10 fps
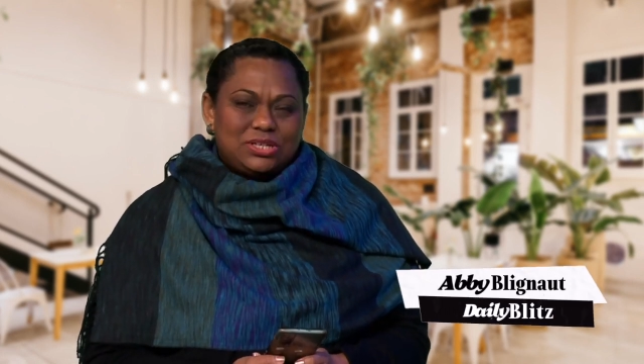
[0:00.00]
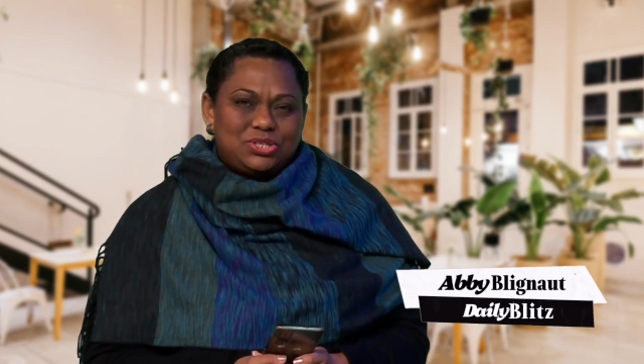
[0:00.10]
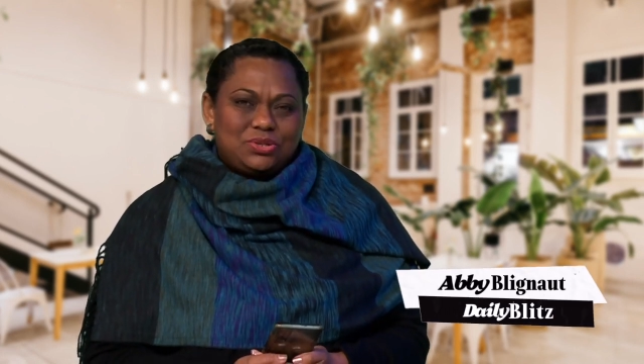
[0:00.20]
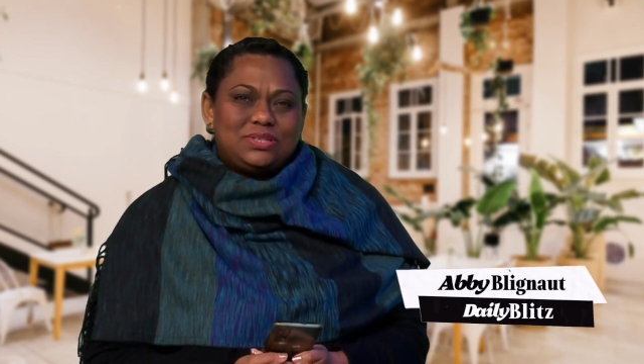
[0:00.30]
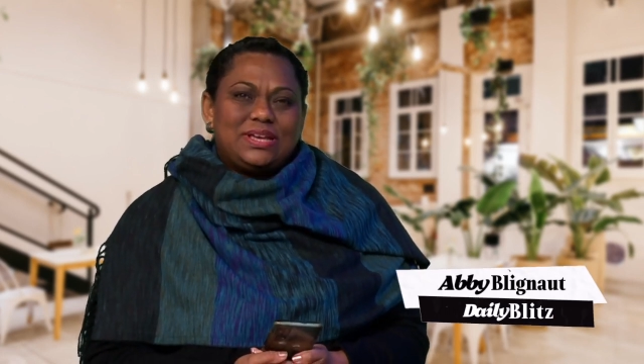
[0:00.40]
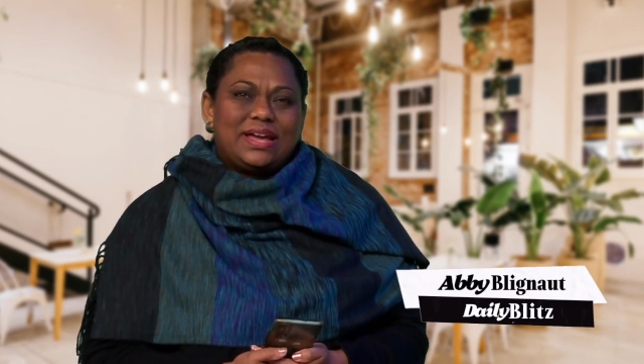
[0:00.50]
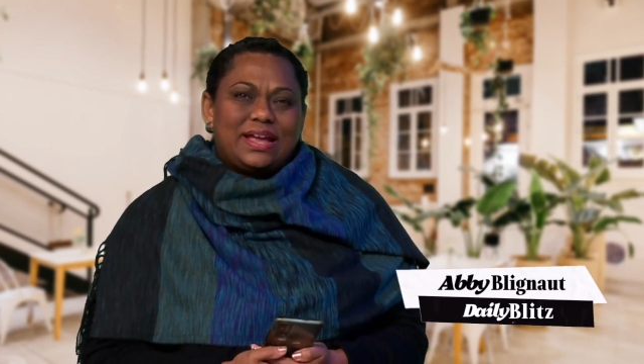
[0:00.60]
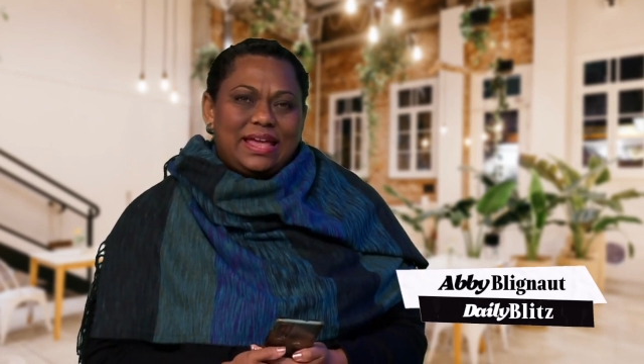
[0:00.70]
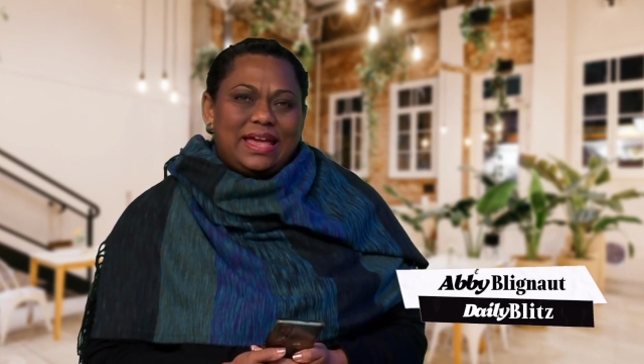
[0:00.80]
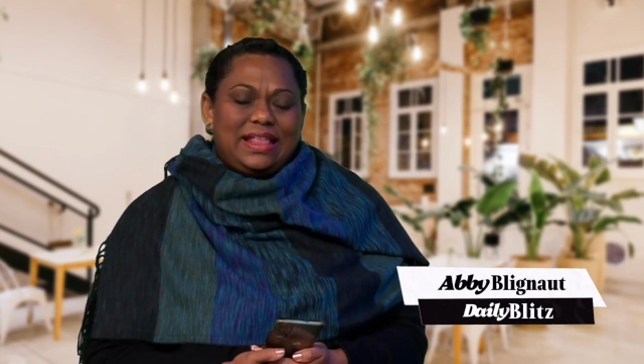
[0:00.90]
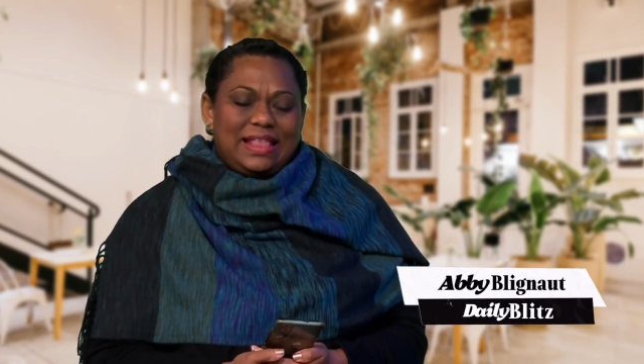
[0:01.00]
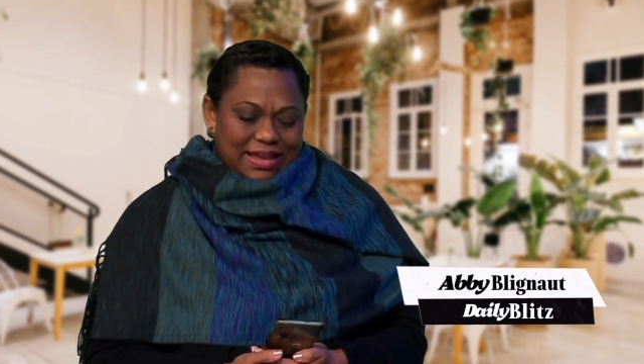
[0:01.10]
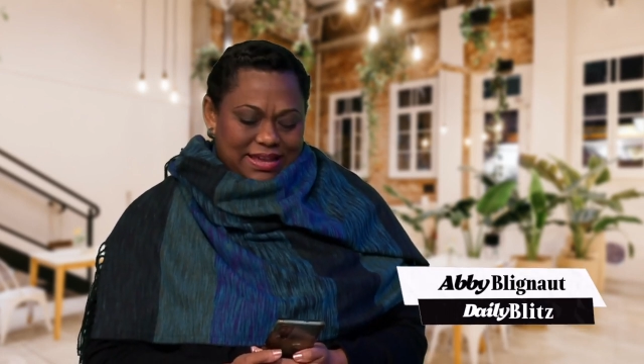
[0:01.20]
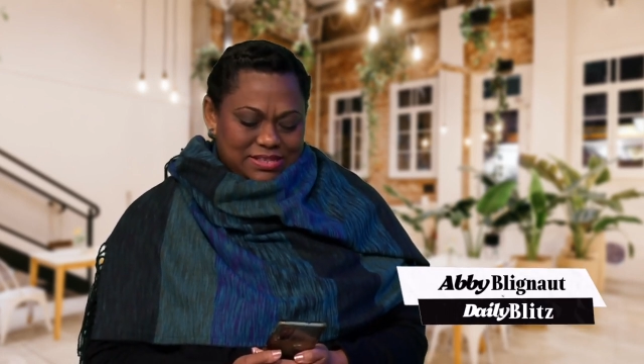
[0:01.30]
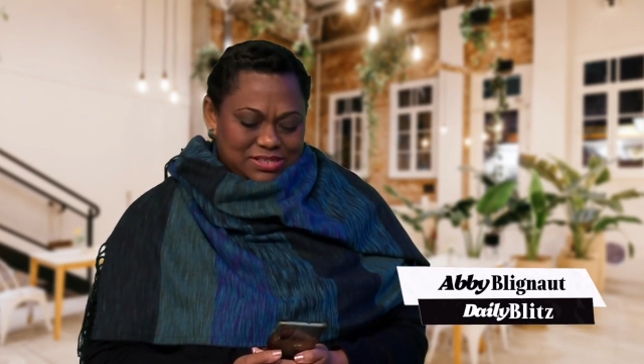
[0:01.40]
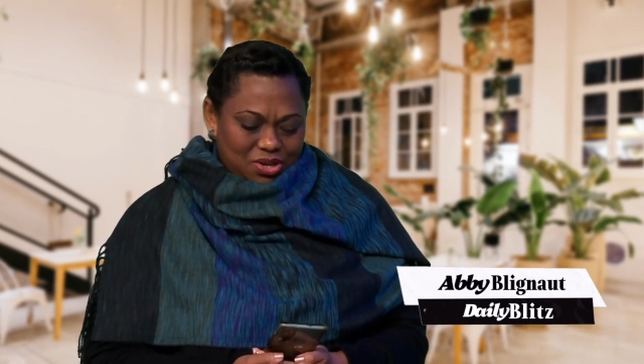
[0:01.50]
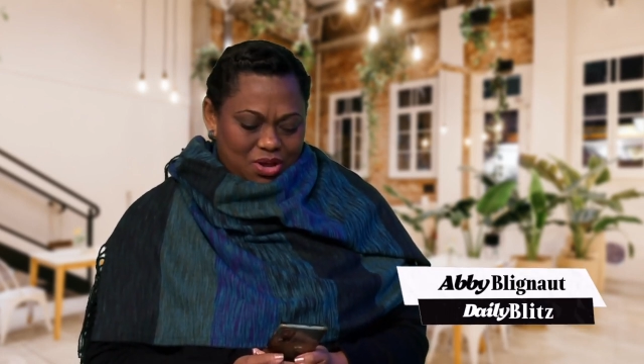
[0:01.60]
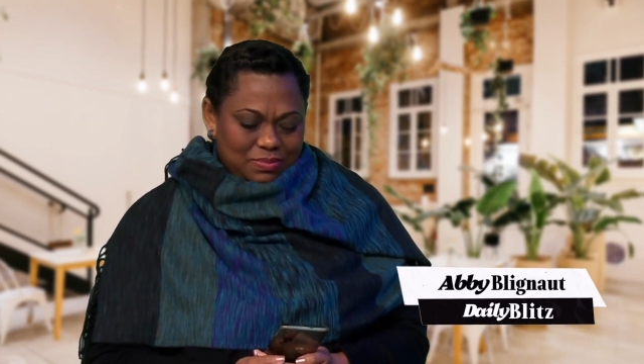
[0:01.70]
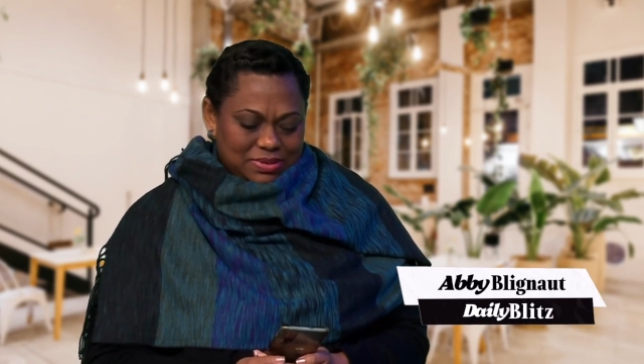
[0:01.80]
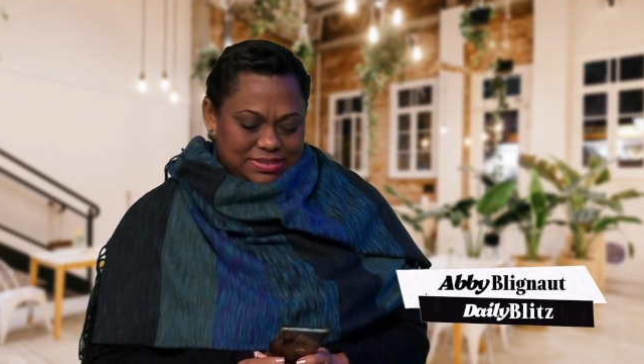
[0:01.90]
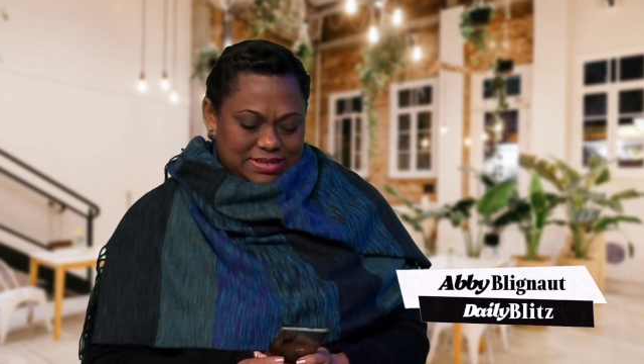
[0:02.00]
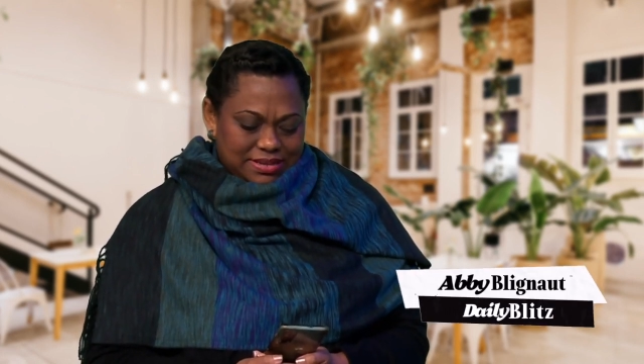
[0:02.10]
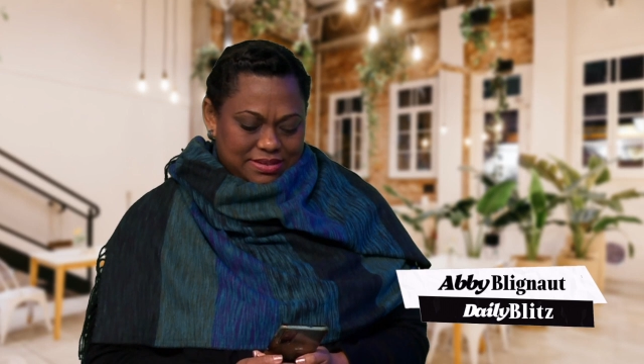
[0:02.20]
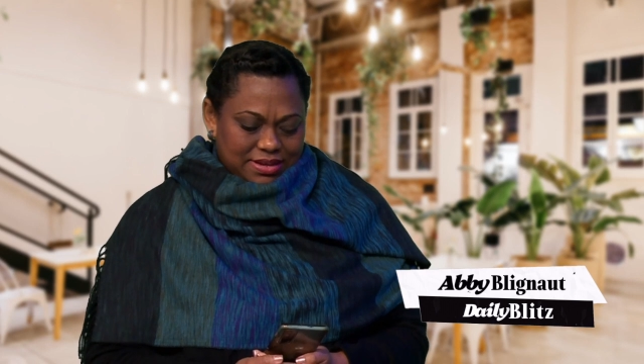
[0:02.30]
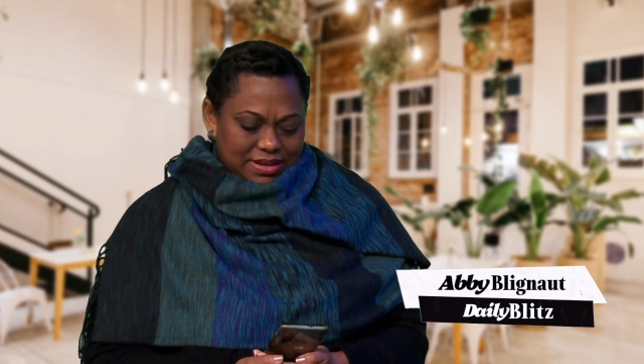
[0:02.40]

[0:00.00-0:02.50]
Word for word: should declare, like the psalmist said